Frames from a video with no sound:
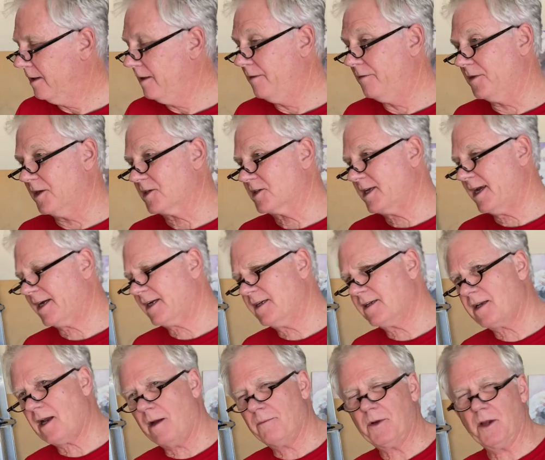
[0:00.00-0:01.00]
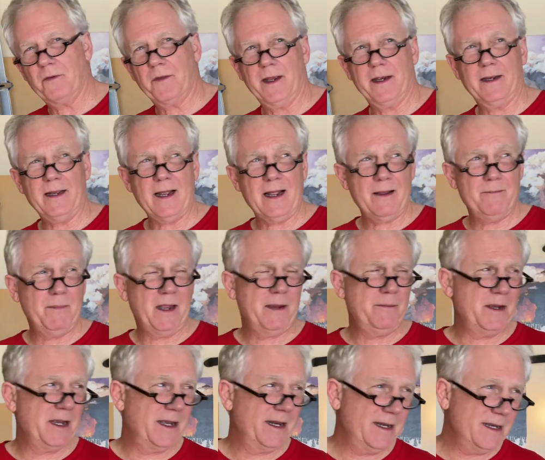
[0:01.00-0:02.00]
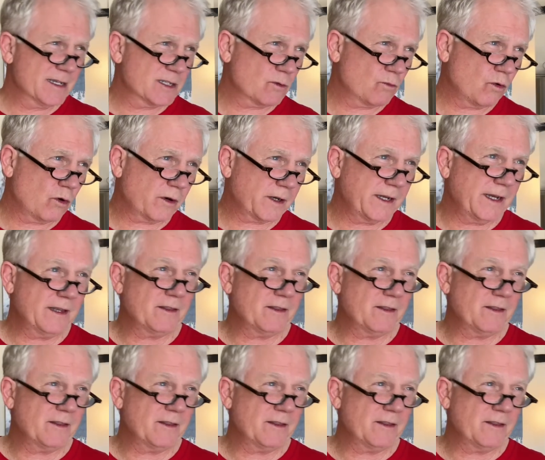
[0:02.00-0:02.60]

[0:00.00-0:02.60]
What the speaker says: The second time you'll think, maybe it is working.